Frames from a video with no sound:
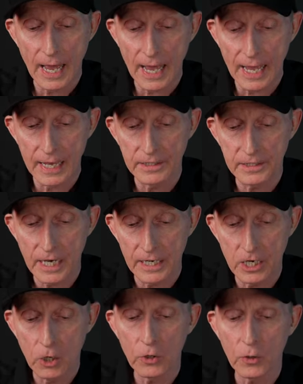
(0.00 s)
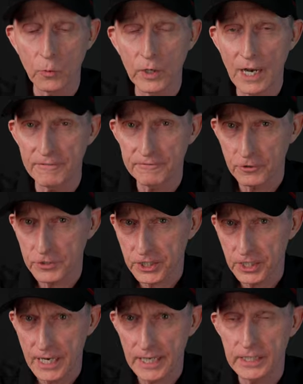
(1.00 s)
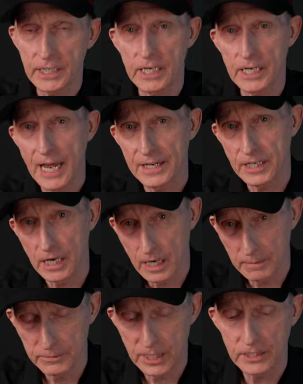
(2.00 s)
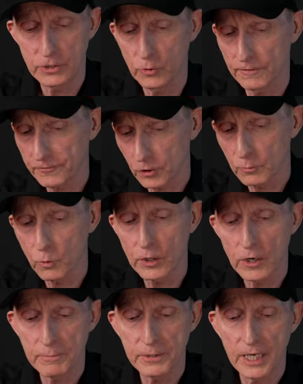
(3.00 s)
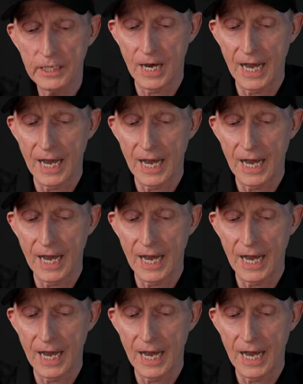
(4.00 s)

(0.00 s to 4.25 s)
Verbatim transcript: And I know that when I first connected, it had to update, do a firmware update.